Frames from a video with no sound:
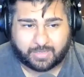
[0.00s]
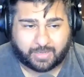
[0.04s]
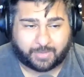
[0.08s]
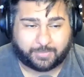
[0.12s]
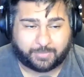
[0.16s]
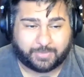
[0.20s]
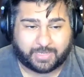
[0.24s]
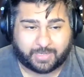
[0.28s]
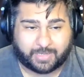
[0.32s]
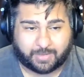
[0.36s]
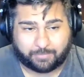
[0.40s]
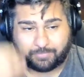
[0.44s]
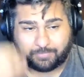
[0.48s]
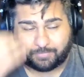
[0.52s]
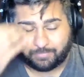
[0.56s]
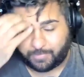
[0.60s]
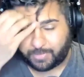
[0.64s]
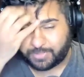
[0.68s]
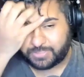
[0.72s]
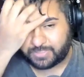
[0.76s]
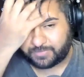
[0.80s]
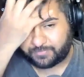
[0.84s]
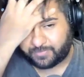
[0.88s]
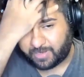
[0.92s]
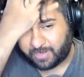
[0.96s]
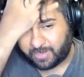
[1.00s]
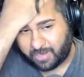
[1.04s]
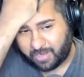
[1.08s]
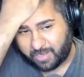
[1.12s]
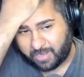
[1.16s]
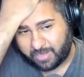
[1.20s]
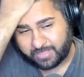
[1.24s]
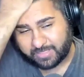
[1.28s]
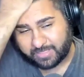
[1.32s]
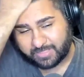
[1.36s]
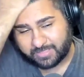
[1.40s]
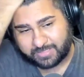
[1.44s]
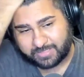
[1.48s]
mean, for most of our
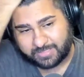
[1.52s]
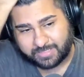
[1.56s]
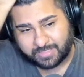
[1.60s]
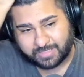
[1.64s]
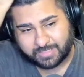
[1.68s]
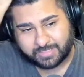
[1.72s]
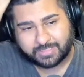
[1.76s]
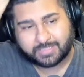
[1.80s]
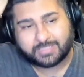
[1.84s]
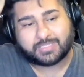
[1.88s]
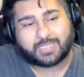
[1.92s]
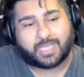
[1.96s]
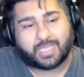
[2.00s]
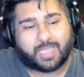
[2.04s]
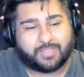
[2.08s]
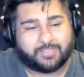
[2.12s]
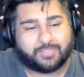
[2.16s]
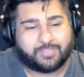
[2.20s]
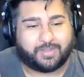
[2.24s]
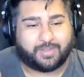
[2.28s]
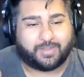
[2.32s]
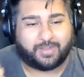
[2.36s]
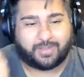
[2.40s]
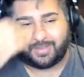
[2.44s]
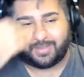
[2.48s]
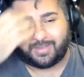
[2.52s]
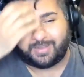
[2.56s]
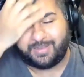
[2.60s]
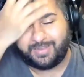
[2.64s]
audience is either...